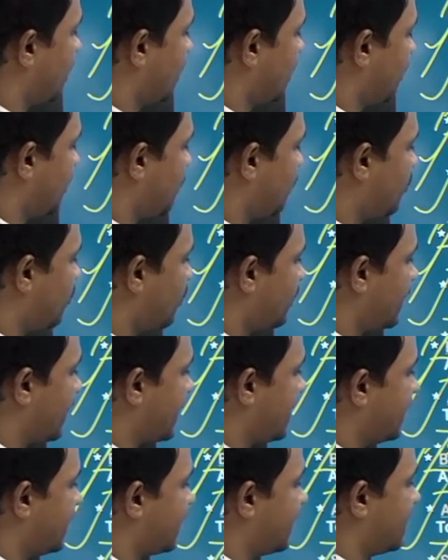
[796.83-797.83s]
4
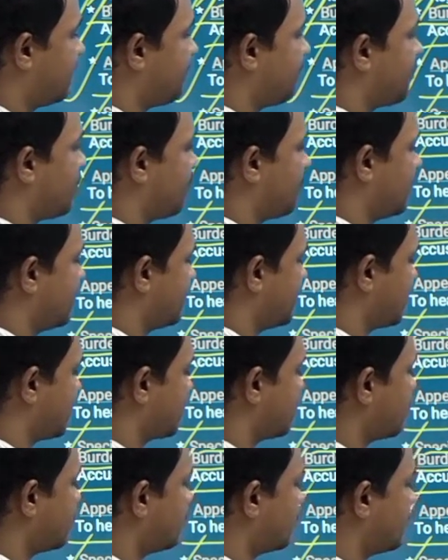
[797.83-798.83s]
category of offences.
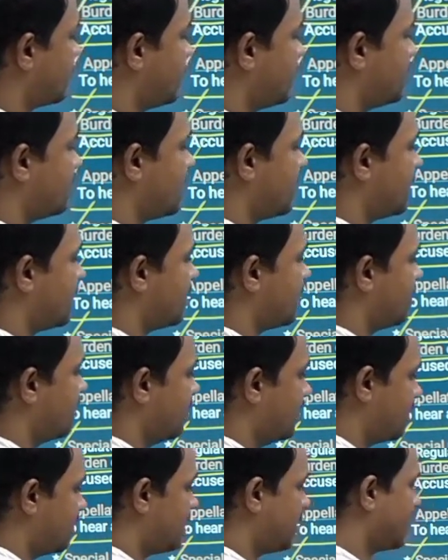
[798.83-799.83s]
These are
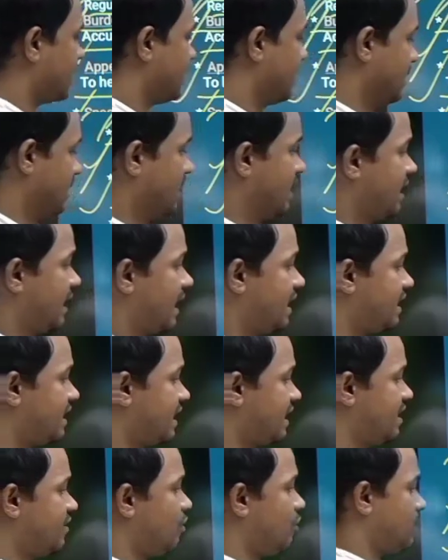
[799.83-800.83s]
the category
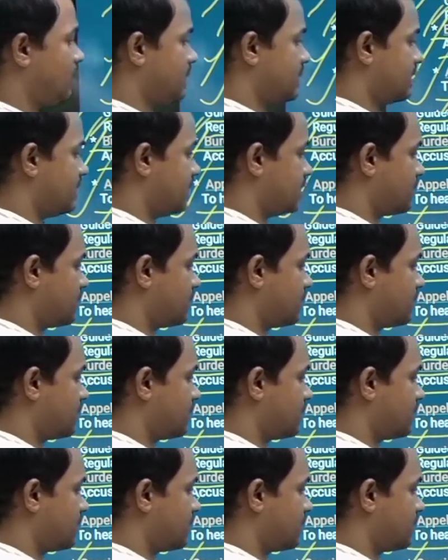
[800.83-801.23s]
of offences,